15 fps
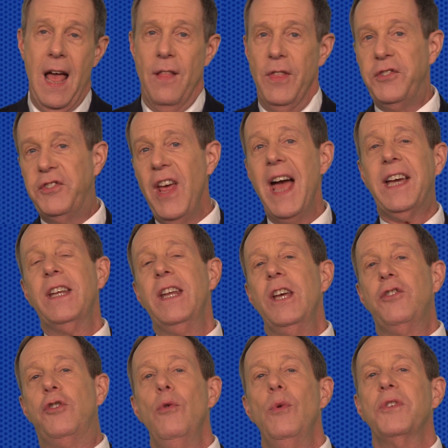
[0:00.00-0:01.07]
The second
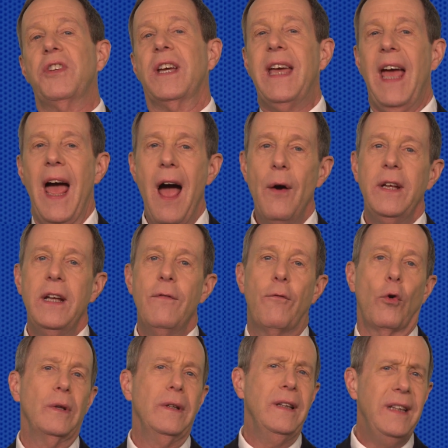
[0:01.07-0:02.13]
issue is accounting
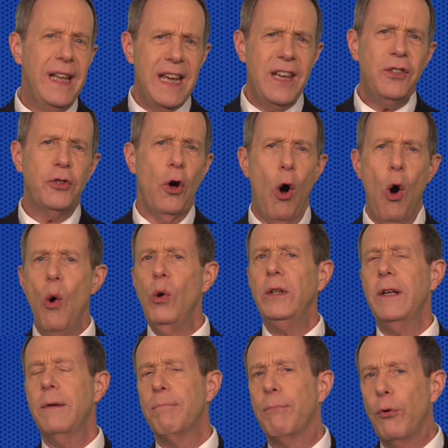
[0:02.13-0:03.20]
for
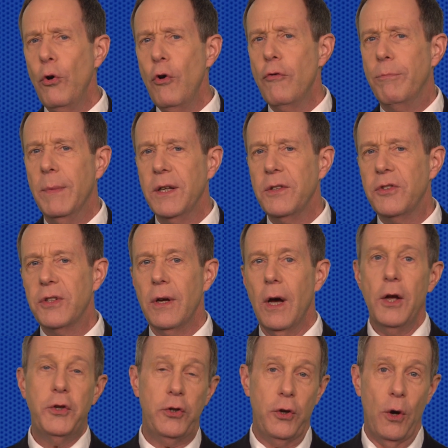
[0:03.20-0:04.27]
leasehold improvements
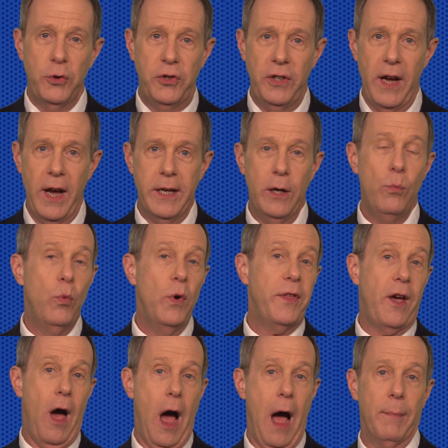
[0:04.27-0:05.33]
associated
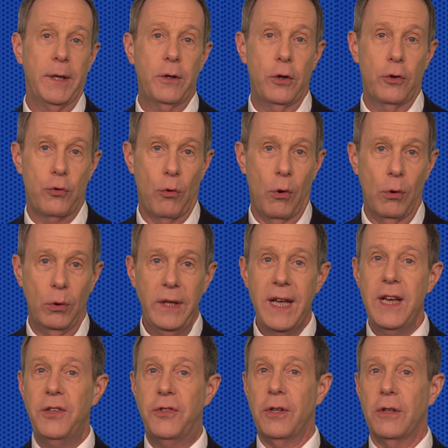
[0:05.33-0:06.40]
with common control
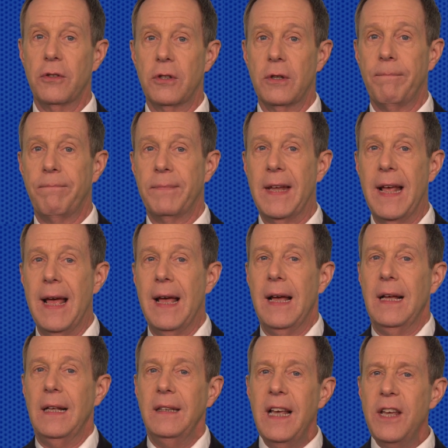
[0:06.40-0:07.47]
leases.
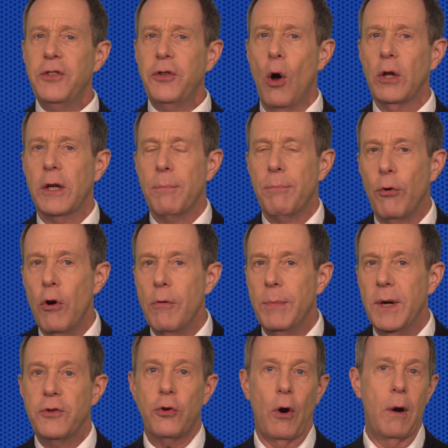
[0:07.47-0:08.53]
Leasehold
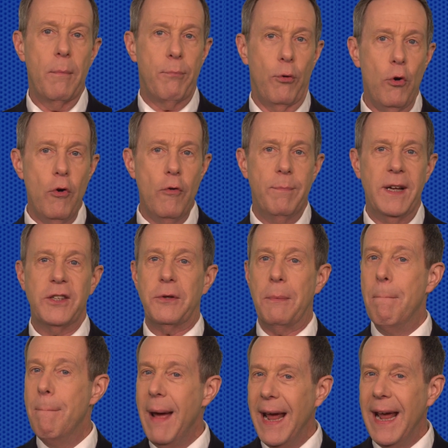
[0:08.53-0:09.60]
improvements are improvements
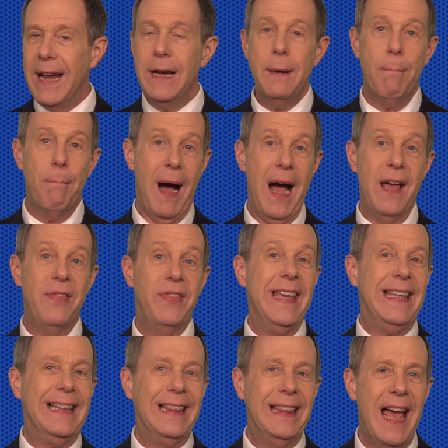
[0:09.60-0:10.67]
made by
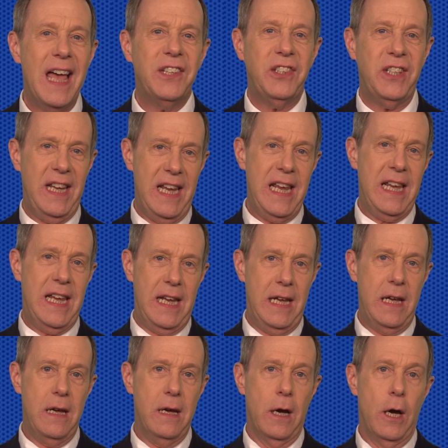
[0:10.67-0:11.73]
the
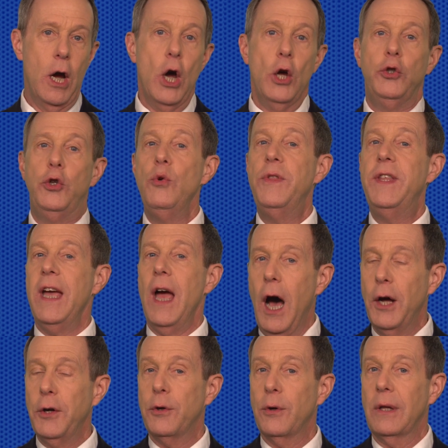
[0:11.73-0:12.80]
lessee to the
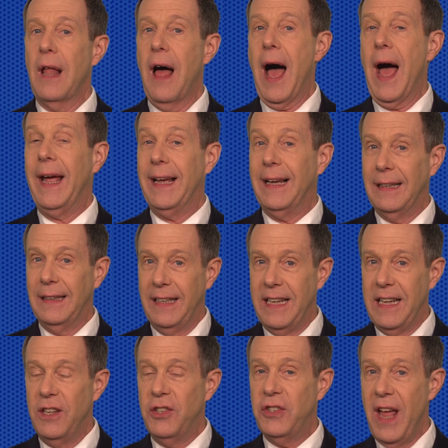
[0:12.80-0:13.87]
underlying
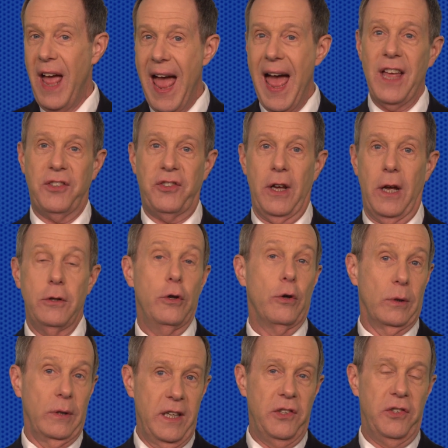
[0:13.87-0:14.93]
leased asset.
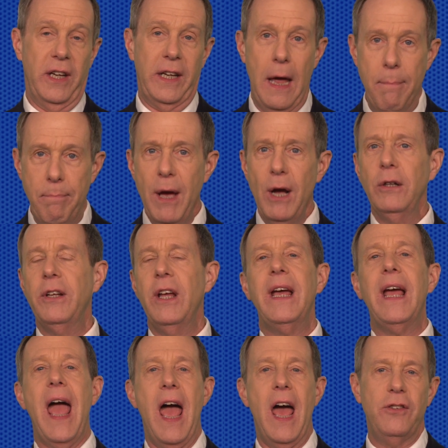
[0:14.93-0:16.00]
You're leasing a
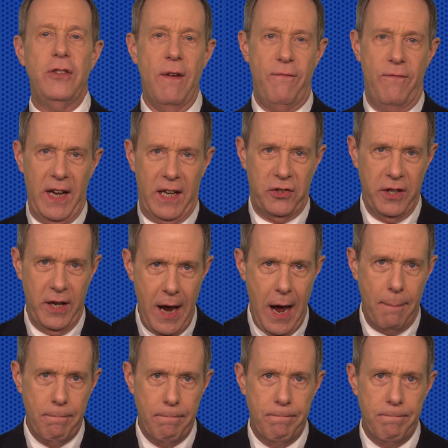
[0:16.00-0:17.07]
building and you fix it
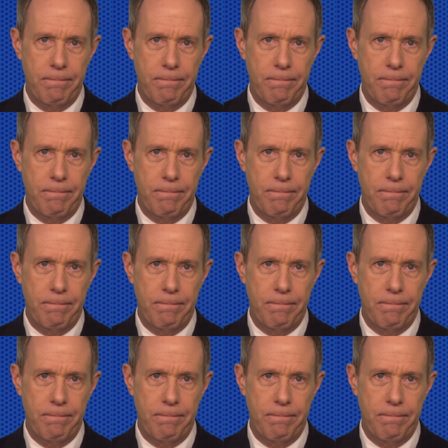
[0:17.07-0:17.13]
up.